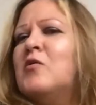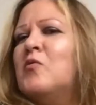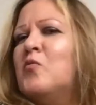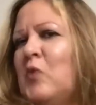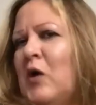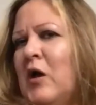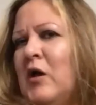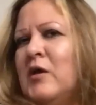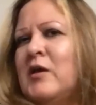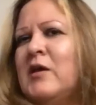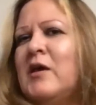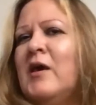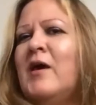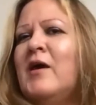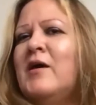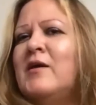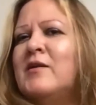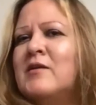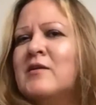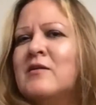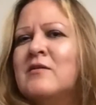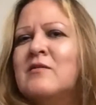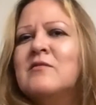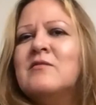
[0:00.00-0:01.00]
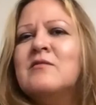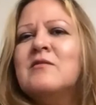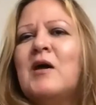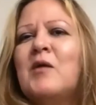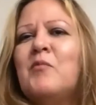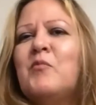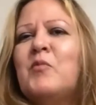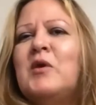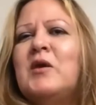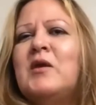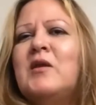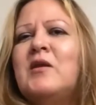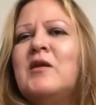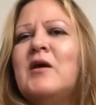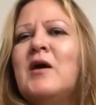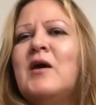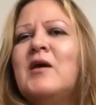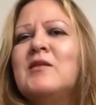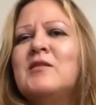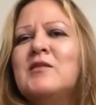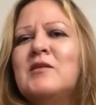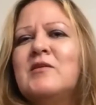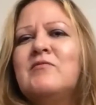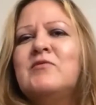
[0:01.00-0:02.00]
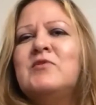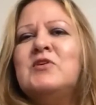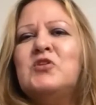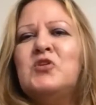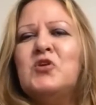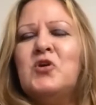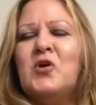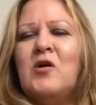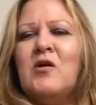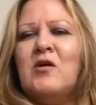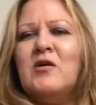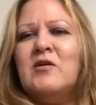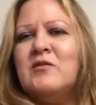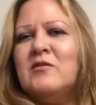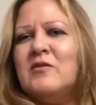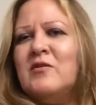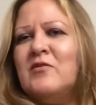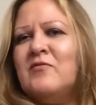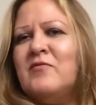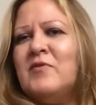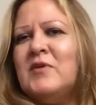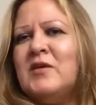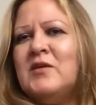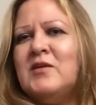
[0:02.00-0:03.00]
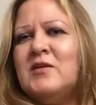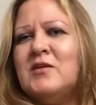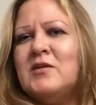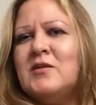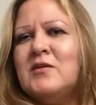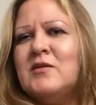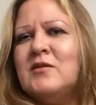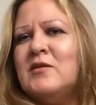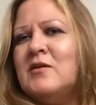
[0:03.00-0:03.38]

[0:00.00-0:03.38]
Again, I mean, I lived in the Garden of Eden,